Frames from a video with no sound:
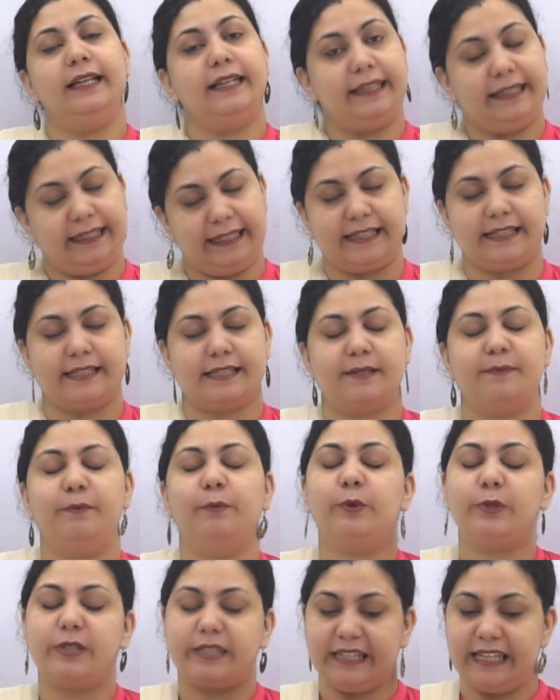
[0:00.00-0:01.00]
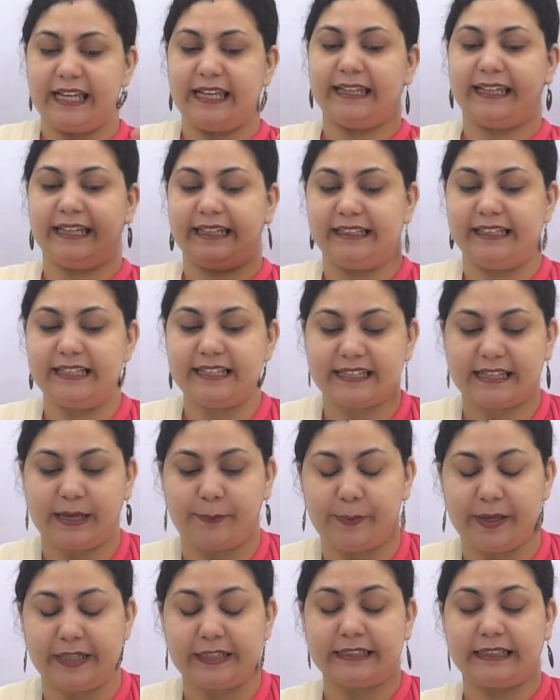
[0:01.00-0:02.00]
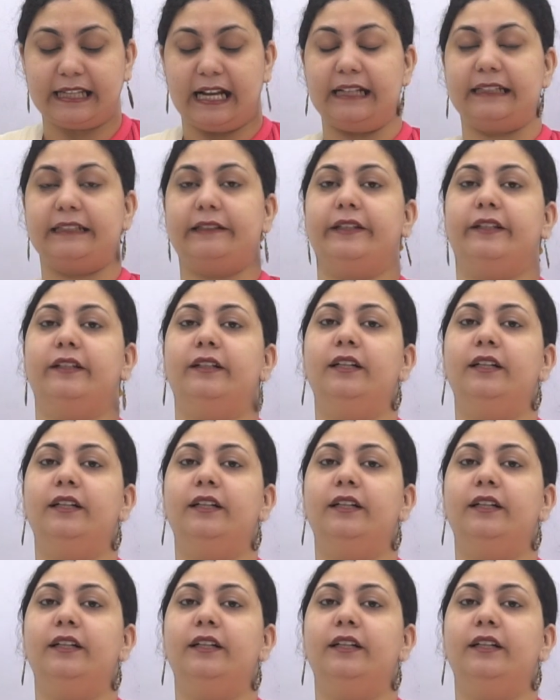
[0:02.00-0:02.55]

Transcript: Yes, mostly I get this comment that